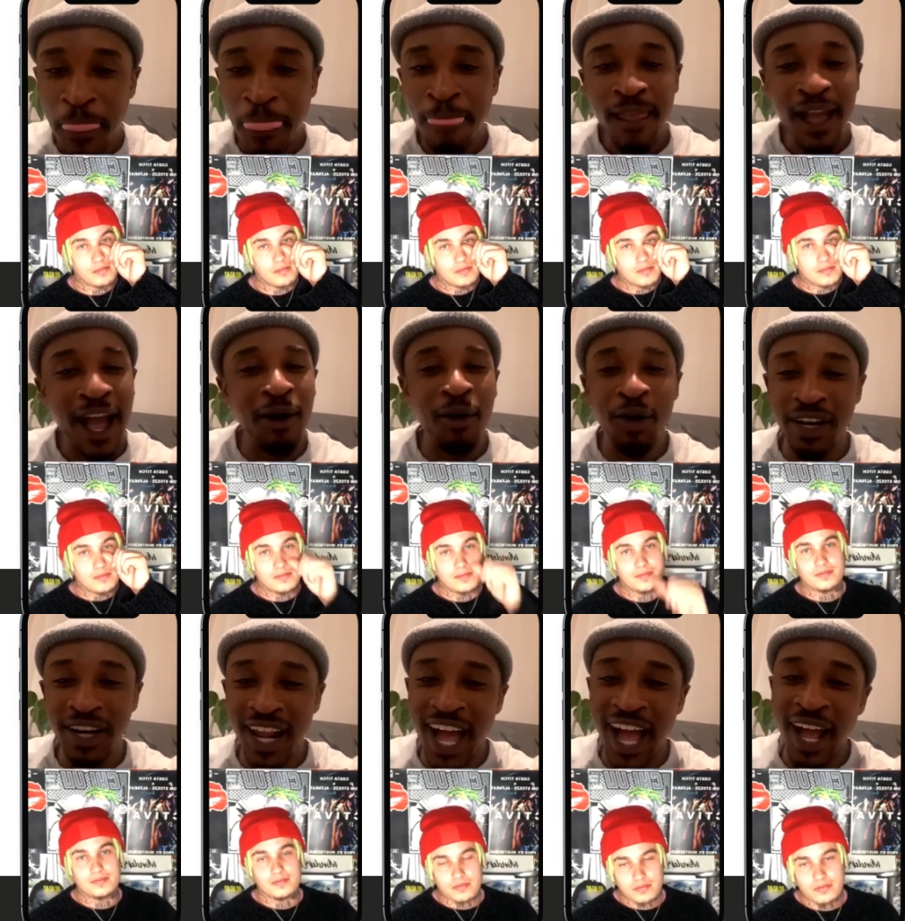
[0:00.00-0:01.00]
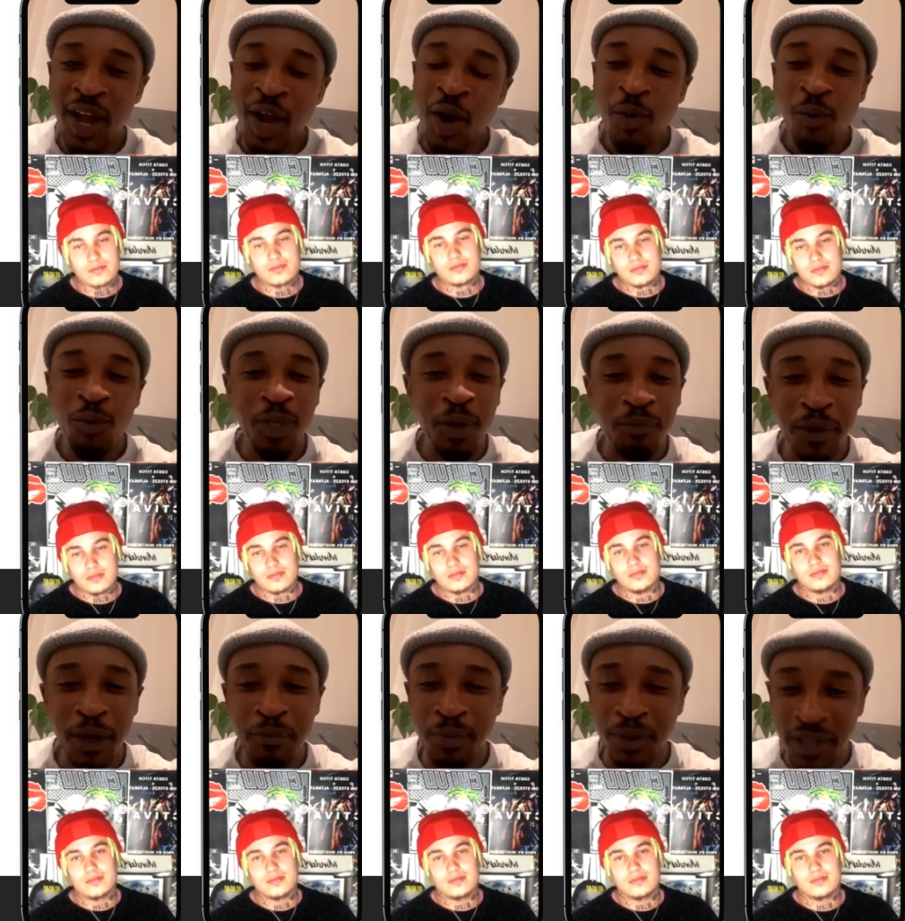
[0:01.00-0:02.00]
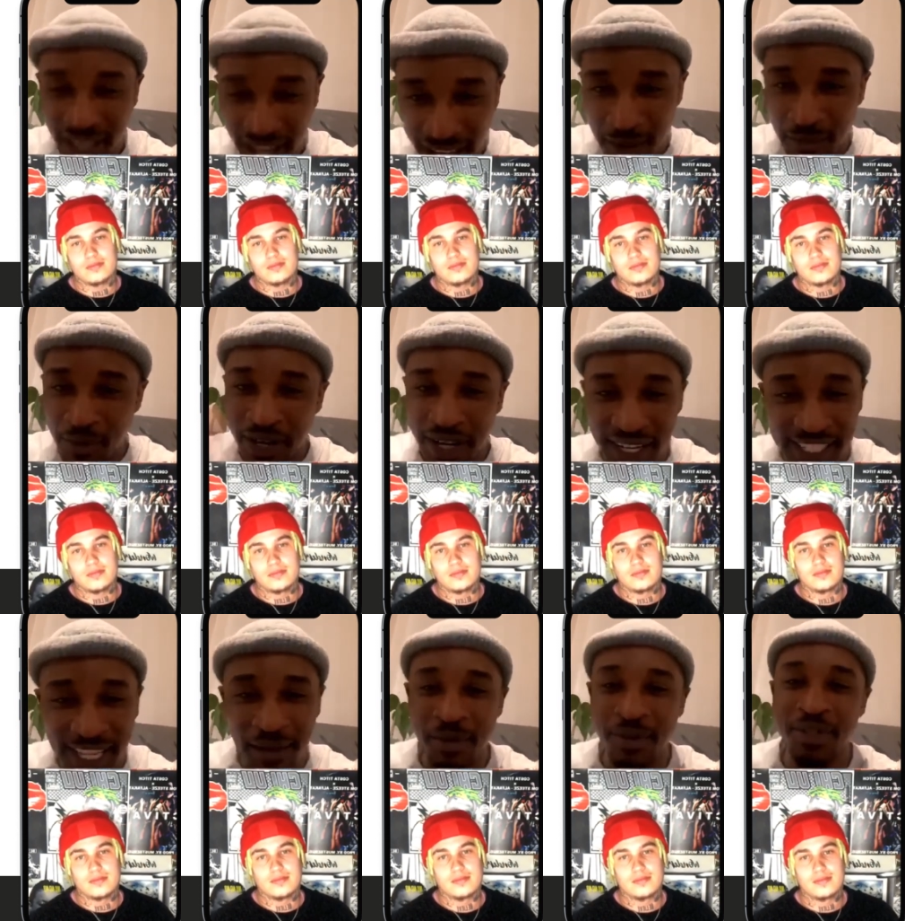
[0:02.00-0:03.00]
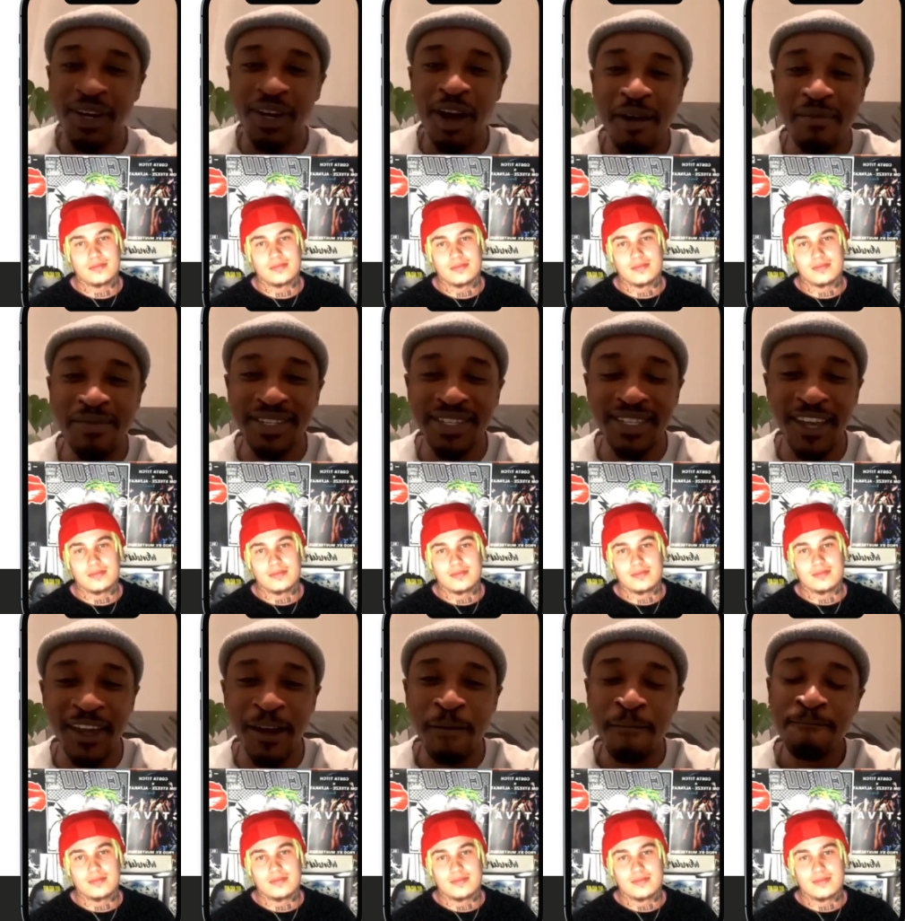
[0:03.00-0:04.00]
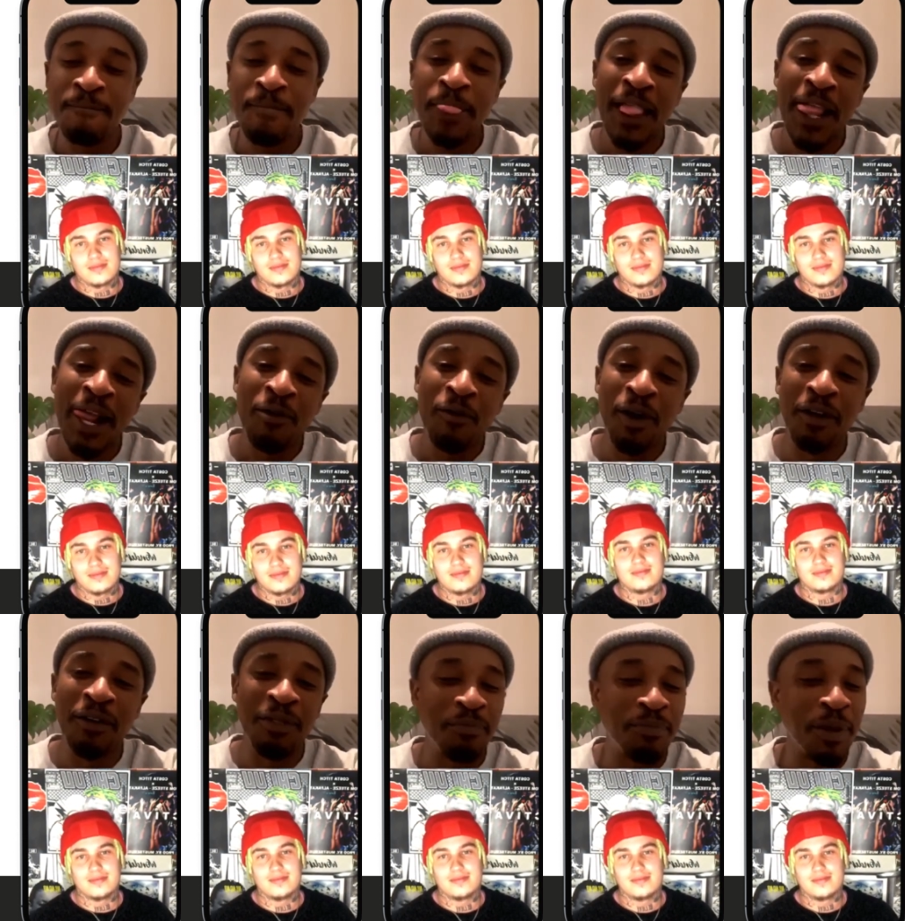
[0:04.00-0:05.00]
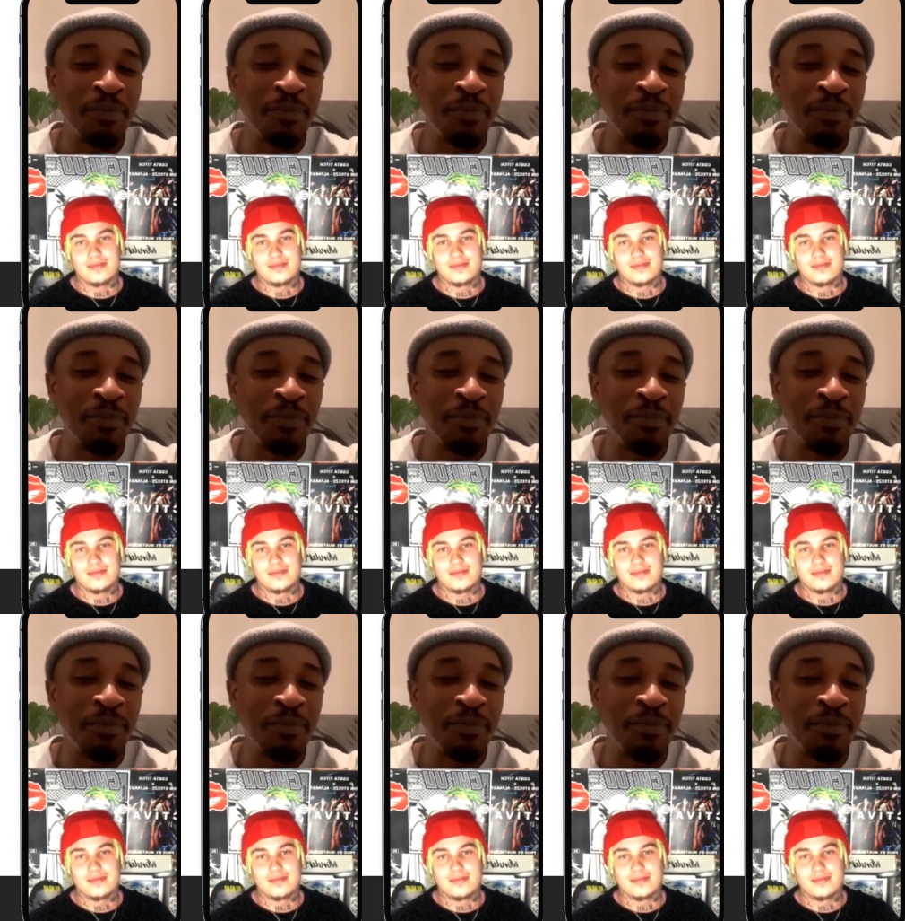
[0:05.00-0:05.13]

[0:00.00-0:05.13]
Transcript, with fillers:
Speaker 1: I will not. The people here, I'm reading some of the comments here. One of the people have